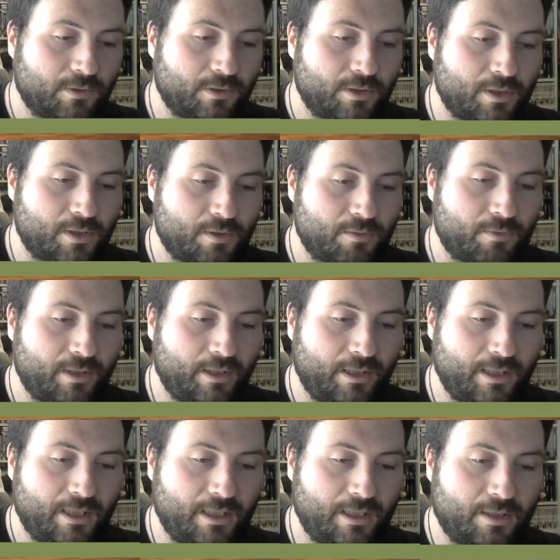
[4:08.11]
Just
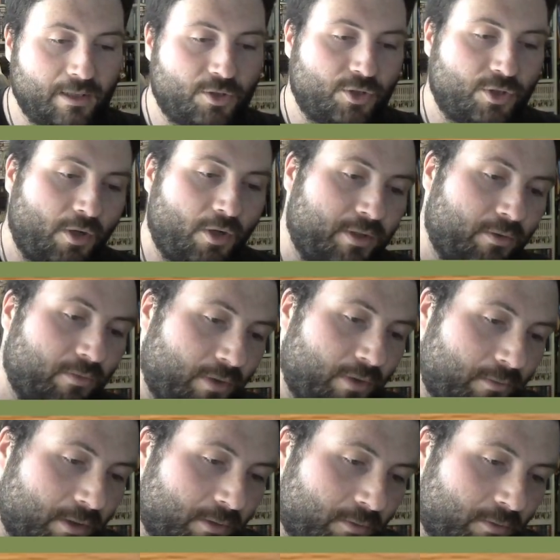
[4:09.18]
really show you what
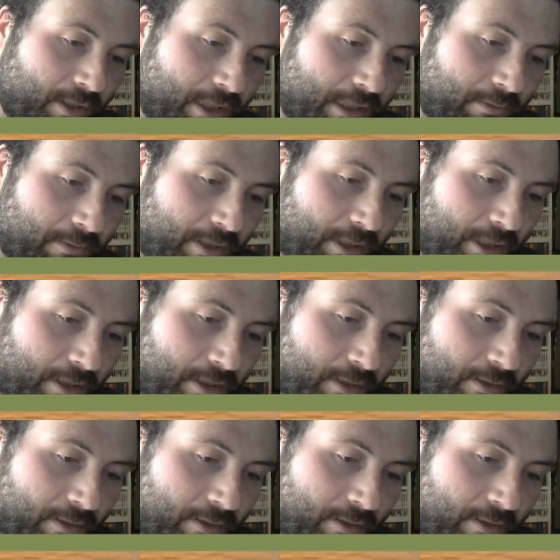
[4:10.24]
we're working with here.